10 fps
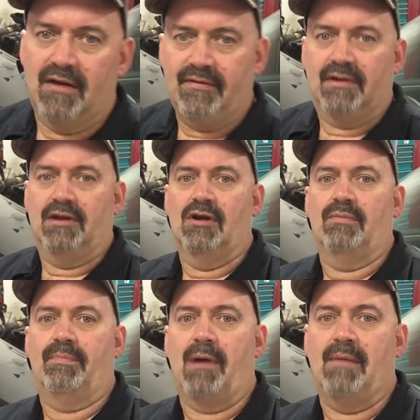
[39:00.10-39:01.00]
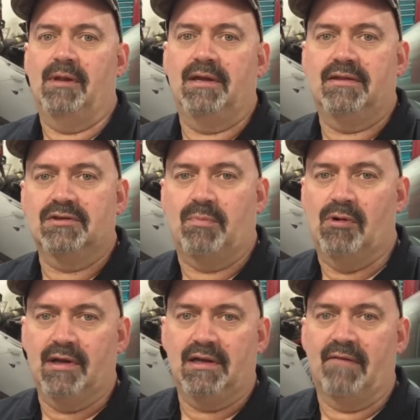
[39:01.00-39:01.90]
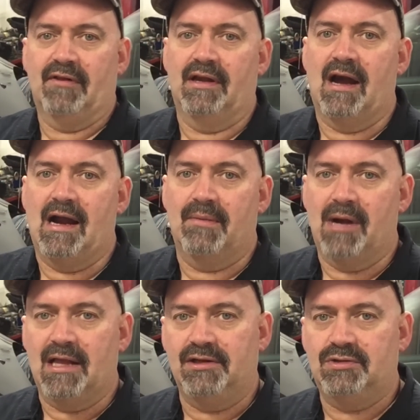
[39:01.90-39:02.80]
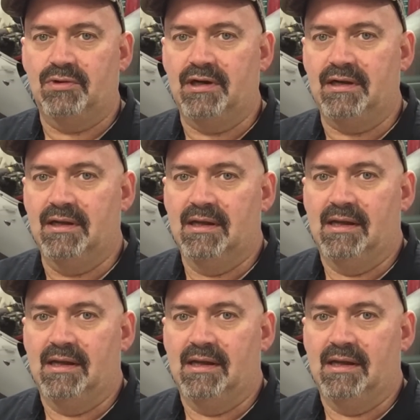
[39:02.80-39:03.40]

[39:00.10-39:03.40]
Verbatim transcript: of, you know, probably at this point, definitely a higher mileage rig,